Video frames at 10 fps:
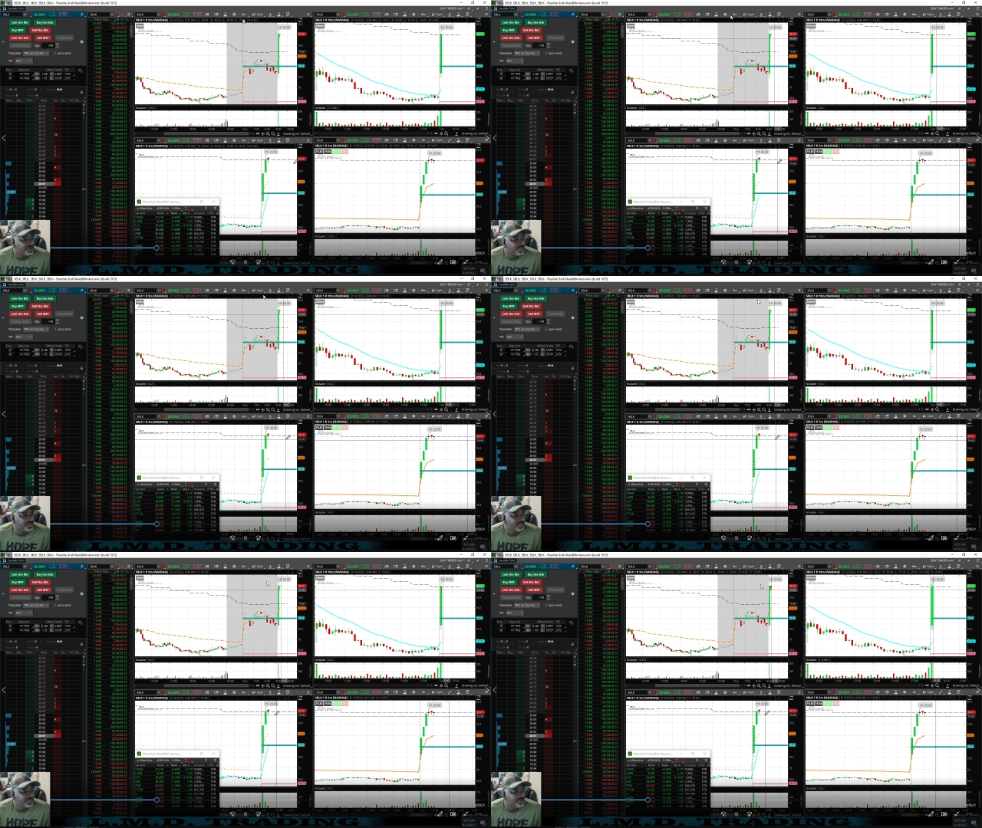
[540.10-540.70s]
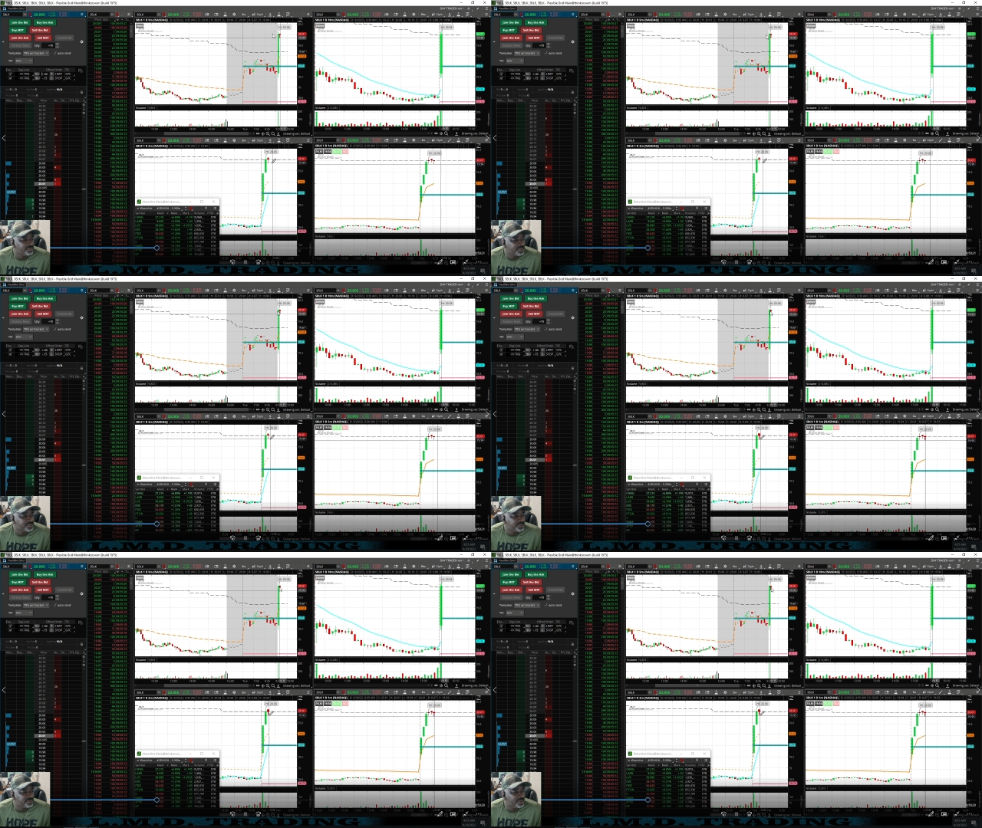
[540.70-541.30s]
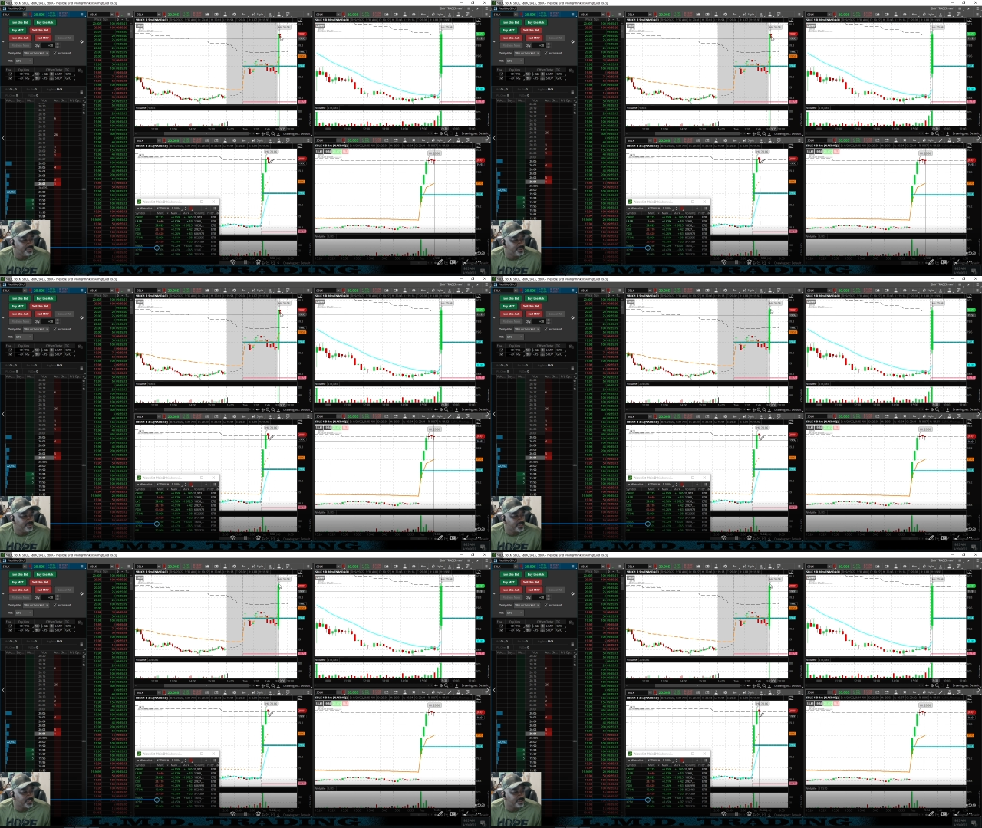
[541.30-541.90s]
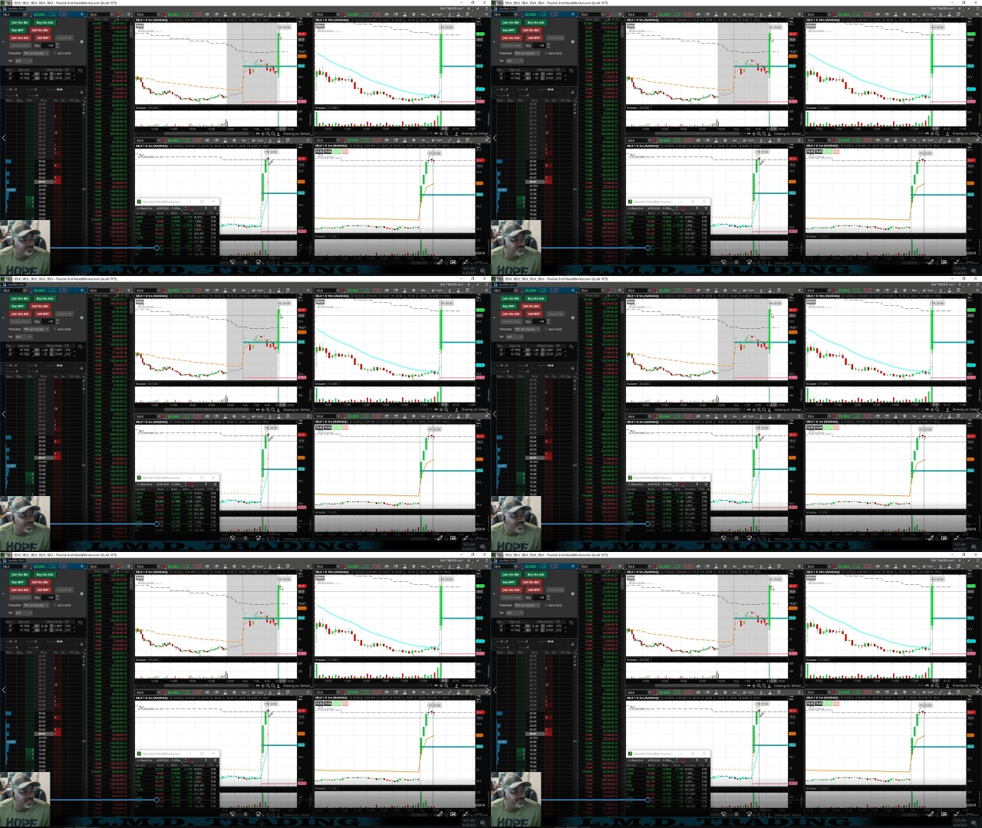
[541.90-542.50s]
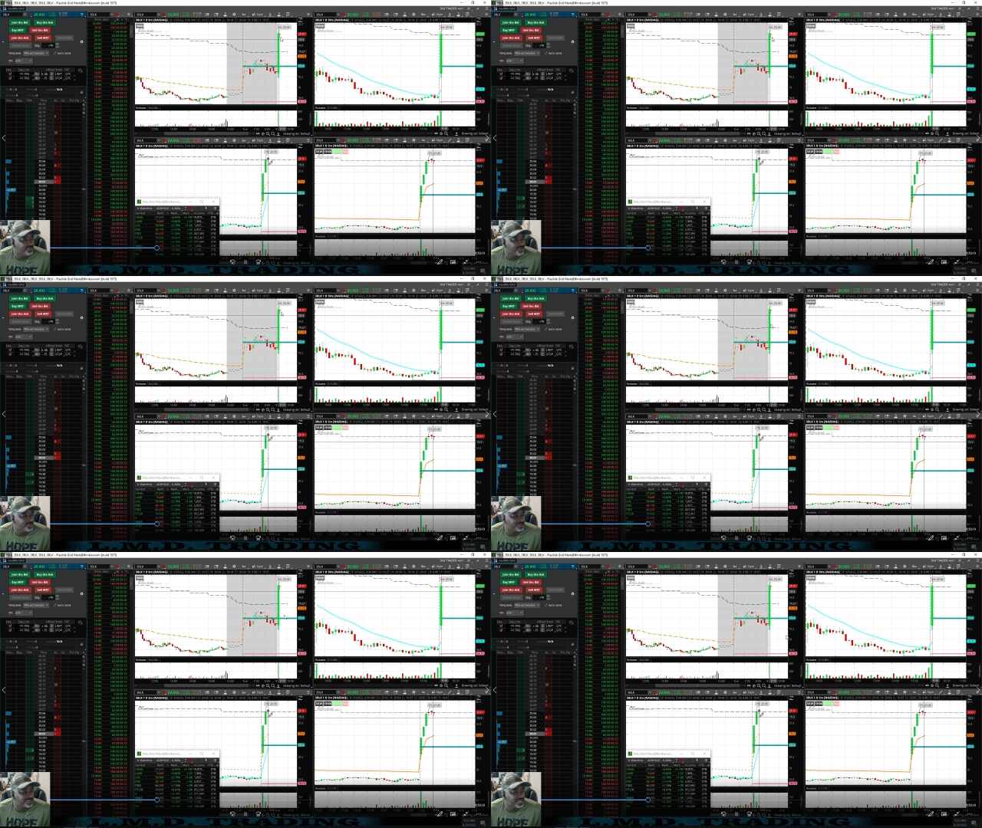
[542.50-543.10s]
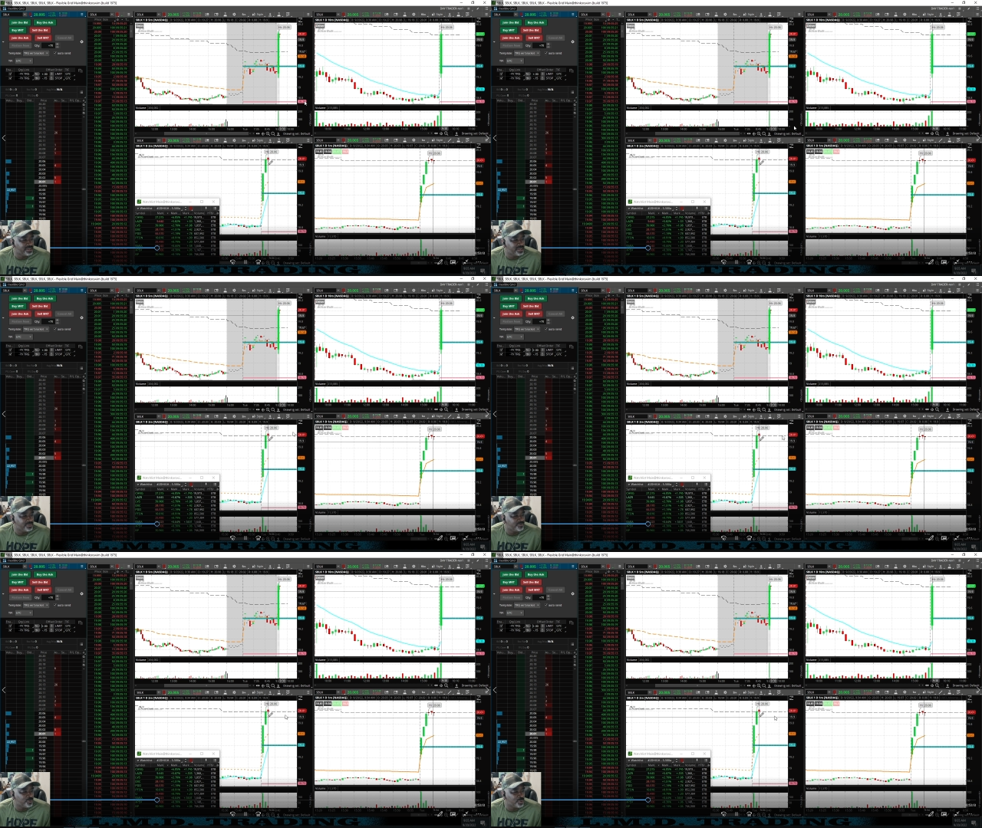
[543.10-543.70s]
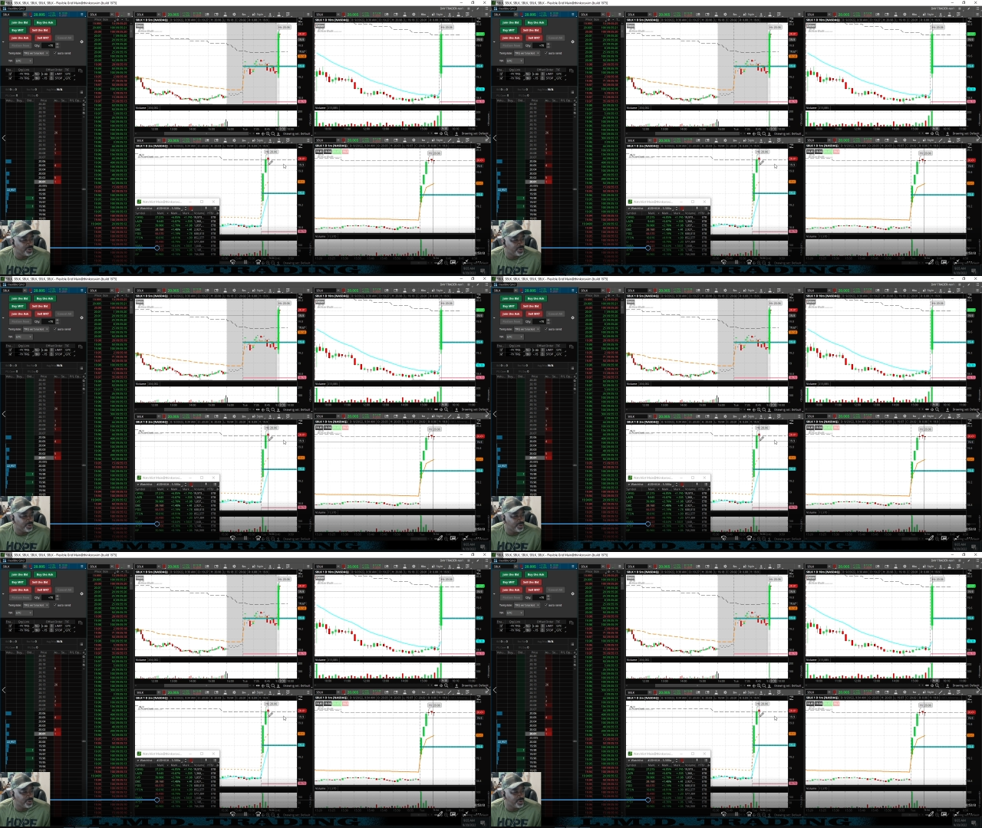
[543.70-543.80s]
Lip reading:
Nobody's mouth can be seen.